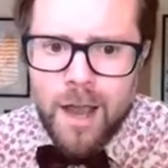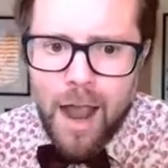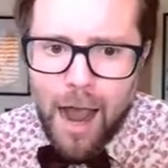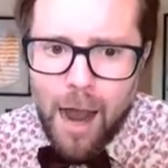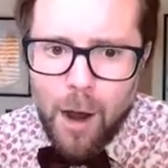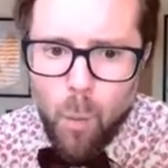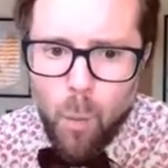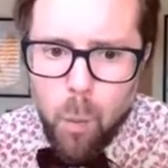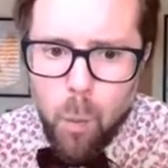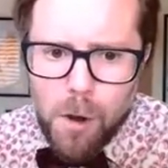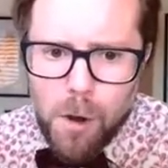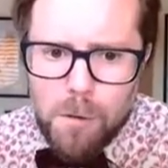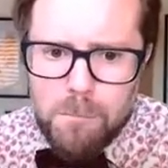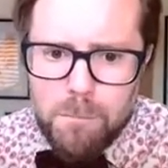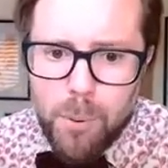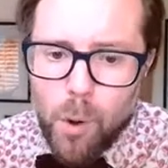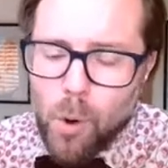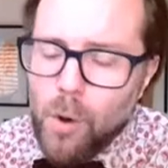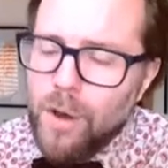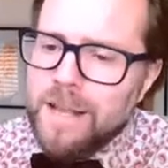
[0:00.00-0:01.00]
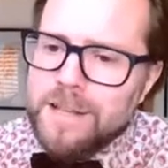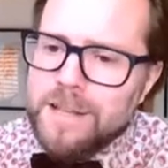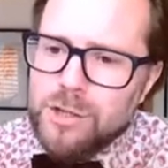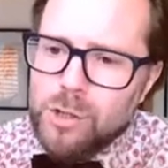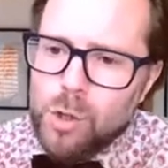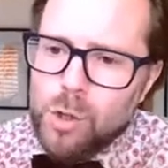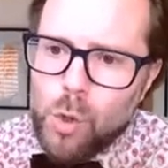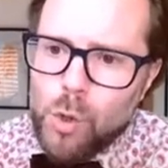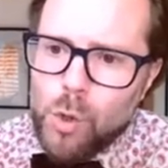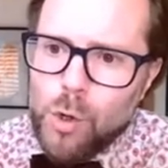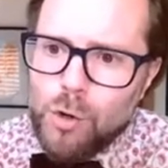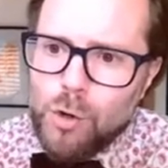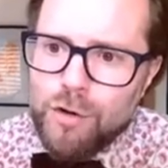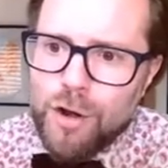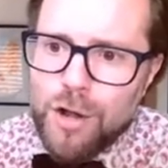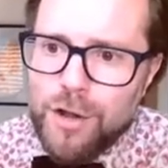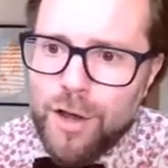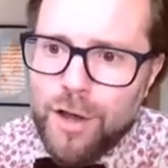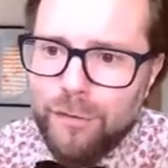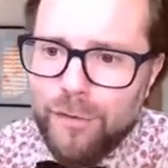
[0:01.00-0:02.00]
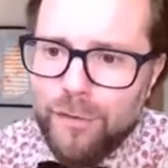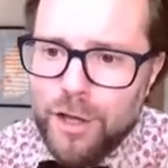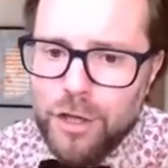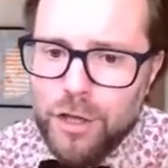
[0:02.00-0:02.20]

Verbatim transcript: at one point or another,